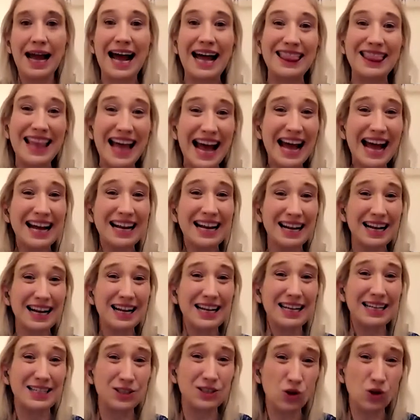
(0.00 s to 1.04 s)
And that
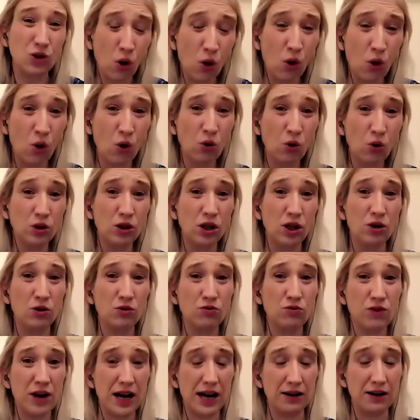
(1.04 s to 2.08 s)
is all
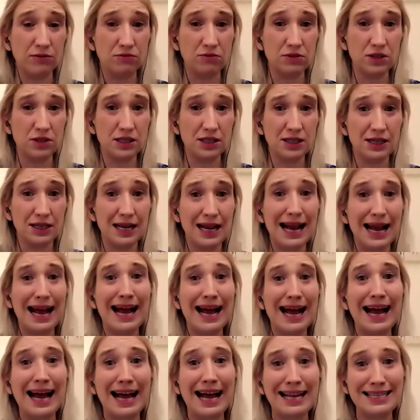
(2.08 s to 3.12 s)
around
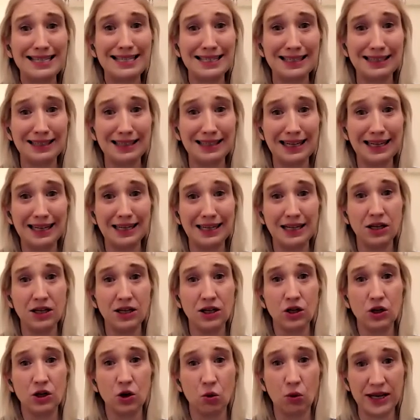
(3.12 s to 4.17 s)
handling
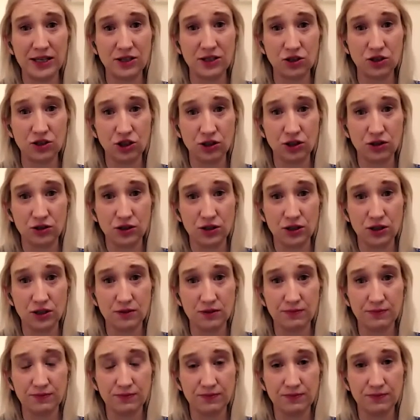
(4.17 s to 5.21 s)
questions.
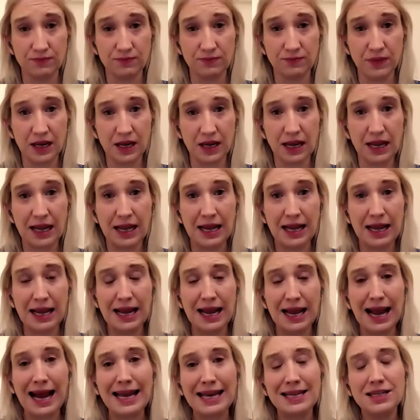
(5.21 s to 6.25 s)

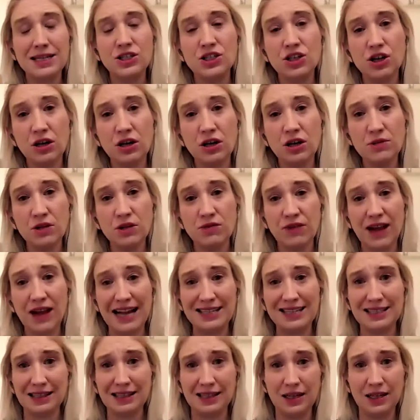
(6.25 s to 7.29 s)
And in terms of
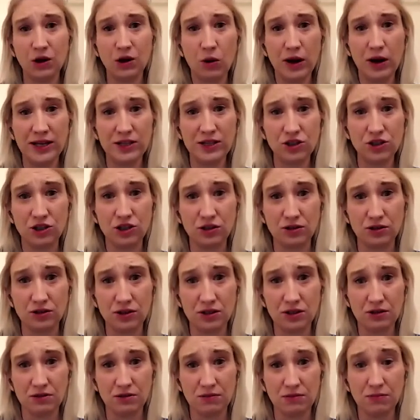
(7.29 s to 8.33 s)
handling
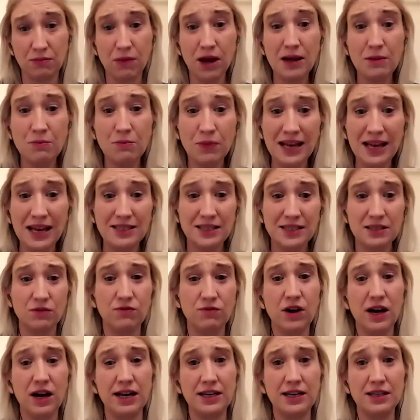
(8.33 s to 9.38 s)
questions, my best
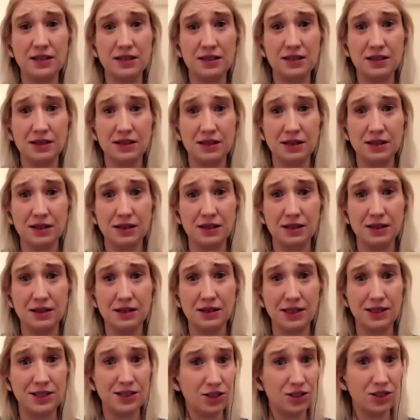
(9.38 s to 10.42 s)
advice
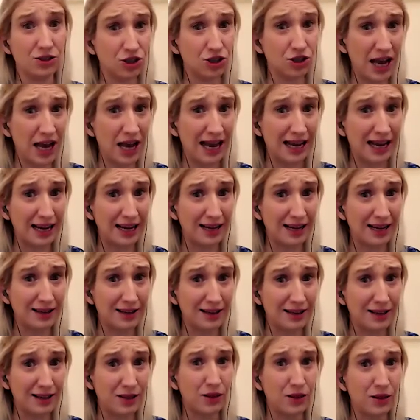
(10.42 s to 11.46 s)
is to check
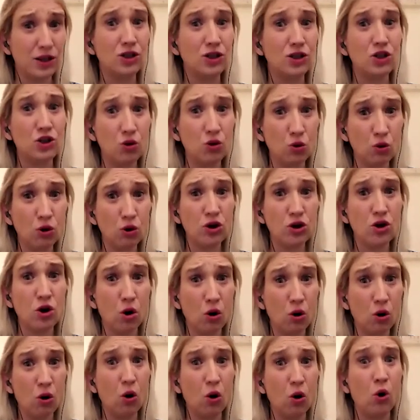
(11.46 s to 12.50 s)
that you're
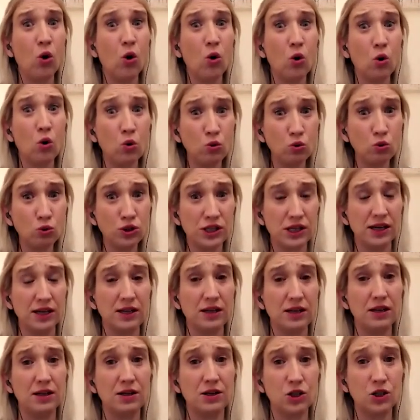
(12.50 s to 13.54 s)
not
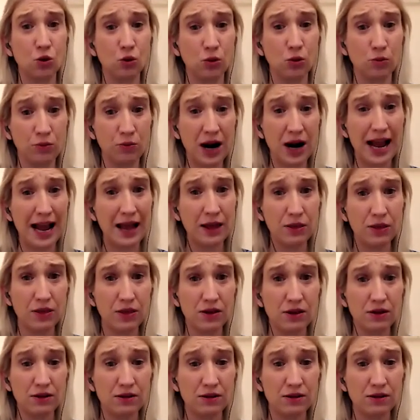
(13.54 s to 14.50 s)
holding your breath